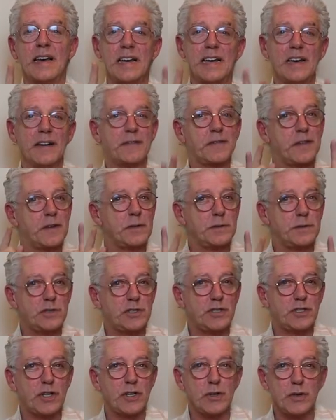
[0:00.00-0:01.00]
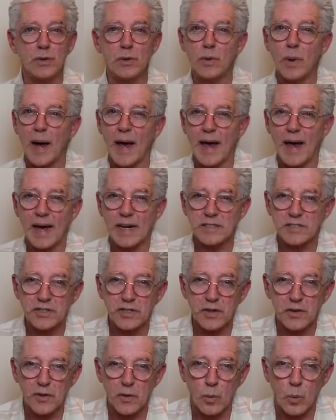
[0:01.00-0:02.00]
If you do
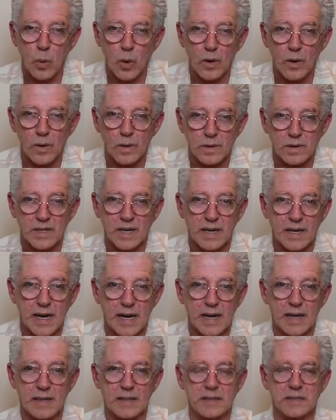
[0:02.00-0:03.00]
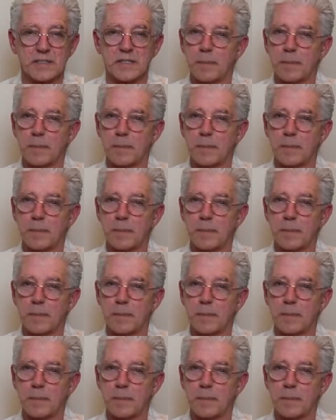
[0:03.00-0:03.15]
enter the world again,